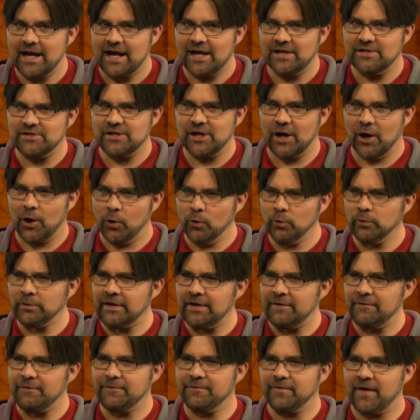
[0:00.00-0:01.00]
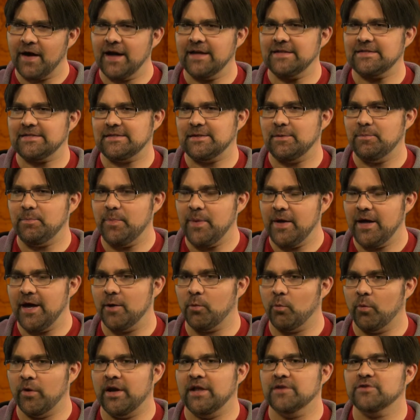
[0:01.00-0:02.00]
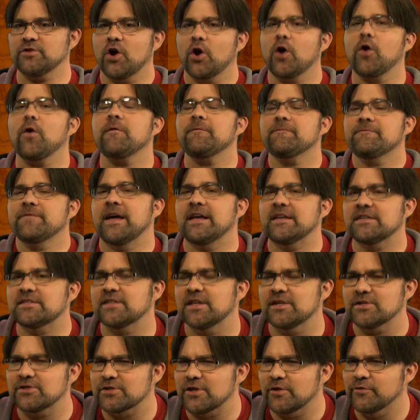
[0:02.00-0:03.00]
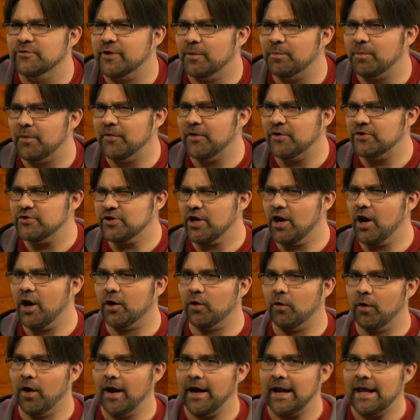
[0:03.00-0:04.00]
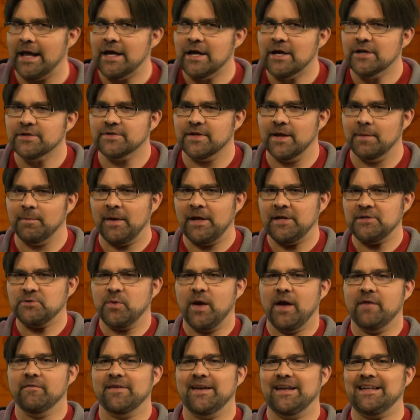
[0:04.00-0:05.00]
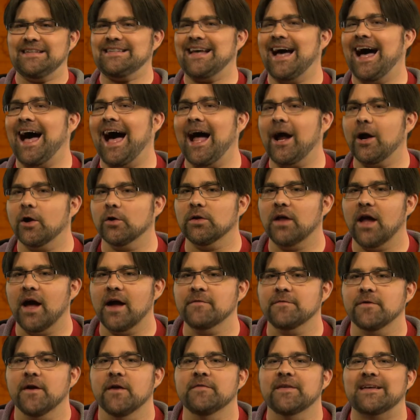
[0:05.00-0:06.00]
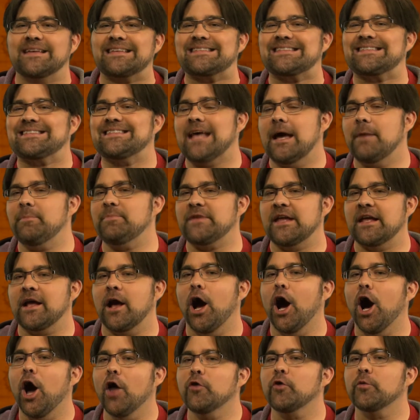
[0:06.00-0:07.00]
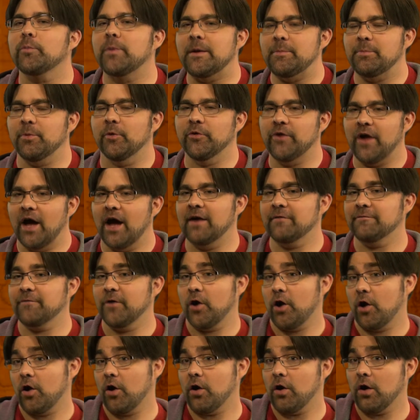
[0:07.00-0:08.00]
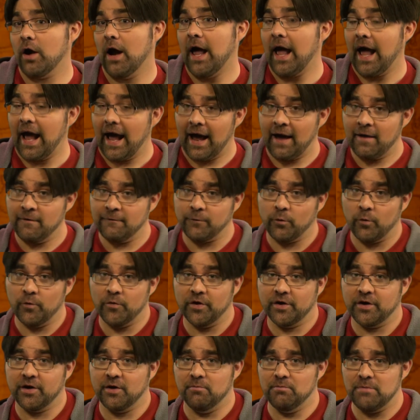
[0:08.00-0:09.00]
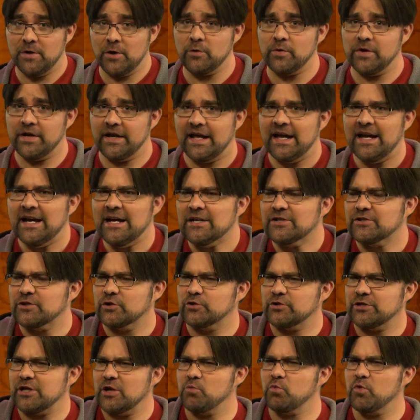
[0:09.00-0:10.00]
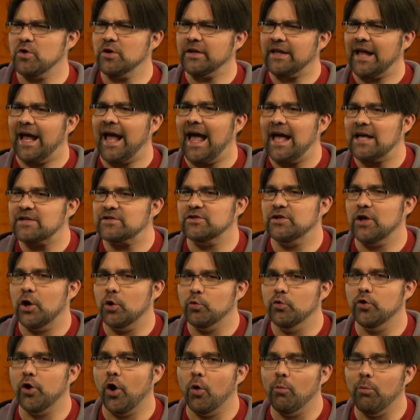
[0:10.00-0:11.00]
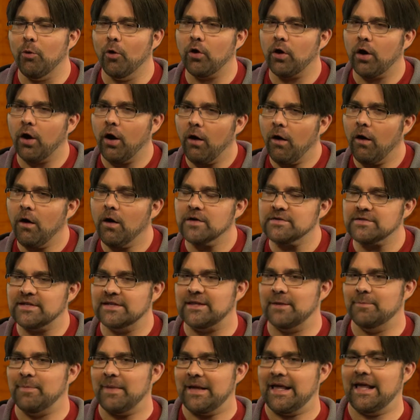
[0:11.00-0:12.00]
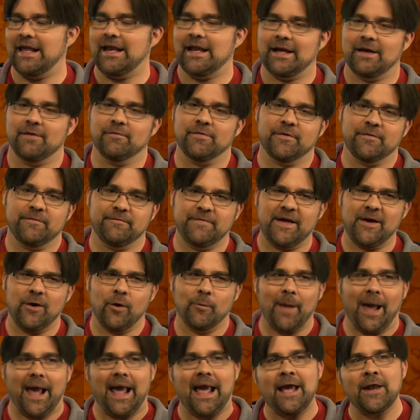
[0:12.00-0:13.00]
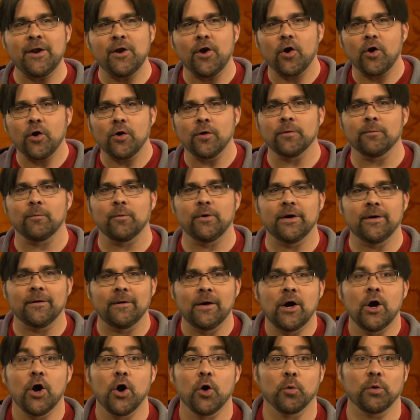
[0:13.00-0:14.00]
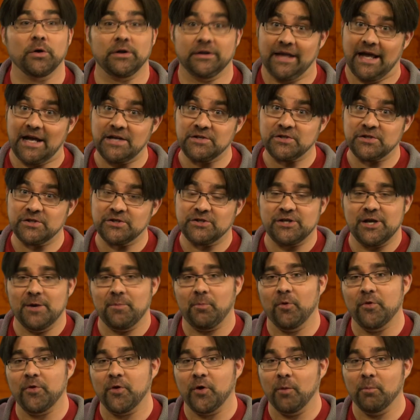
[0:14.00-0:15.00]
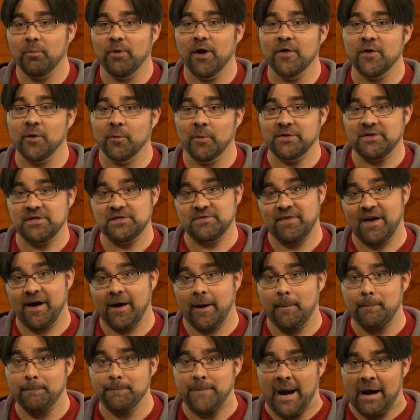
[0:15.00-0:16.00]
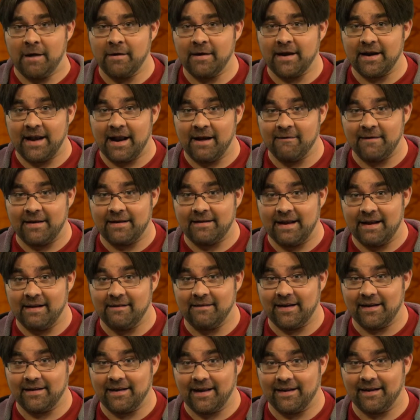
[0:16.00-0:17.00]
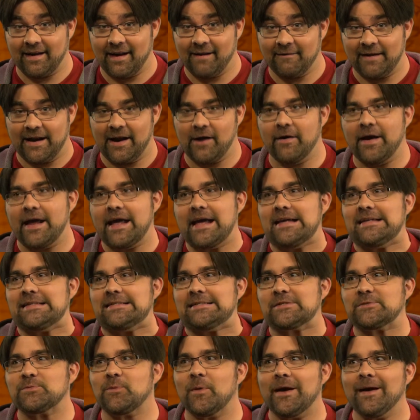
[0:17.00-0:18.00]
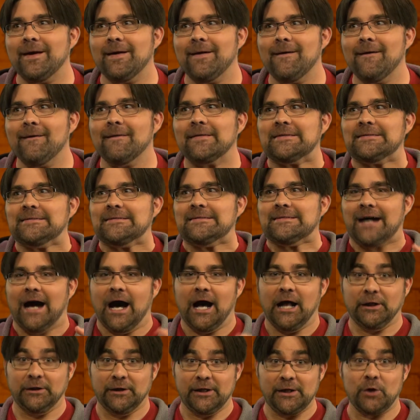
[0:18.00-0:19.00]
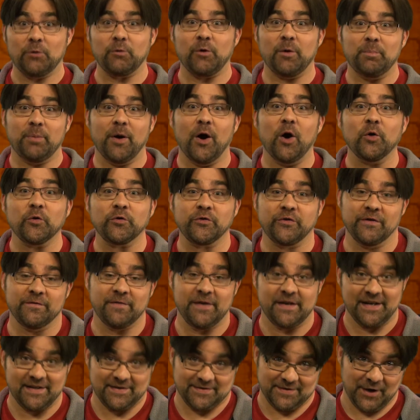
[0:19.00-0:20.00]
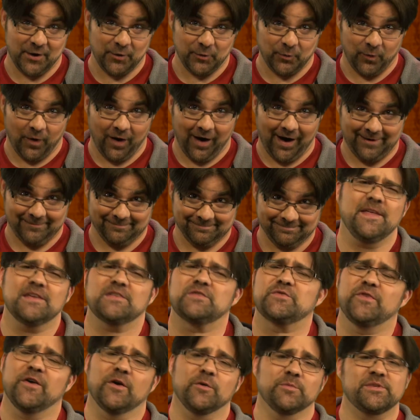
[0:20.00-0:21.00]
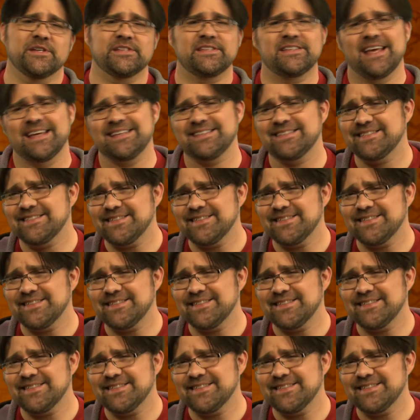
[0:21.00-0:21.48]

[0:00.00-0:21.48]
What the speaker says: and she only fights the pit when it's her face that shows up on the jug, right? So that means we have an entire life of accepting other people dying for her and for the community. So she really has no noble cause at the beginning of the film, and her, well, relationship with her brother, which is very down, is, well, a little repulsive in its own right. This film just has